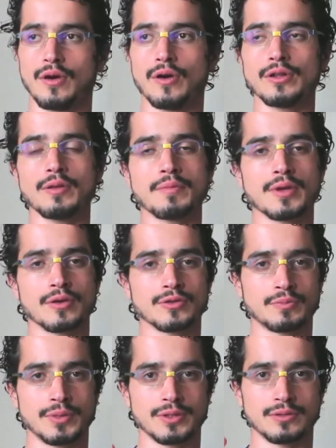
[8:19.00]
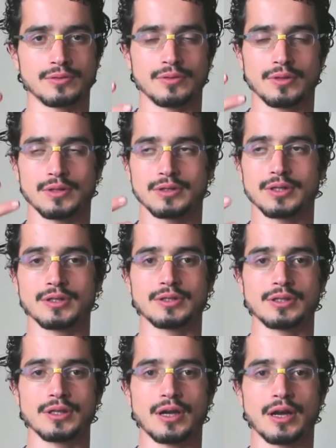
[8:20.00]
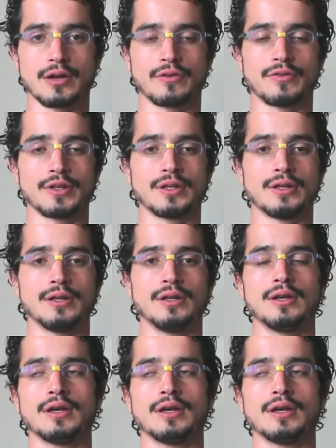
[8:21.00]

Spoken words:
All the meals, but since Ayurveda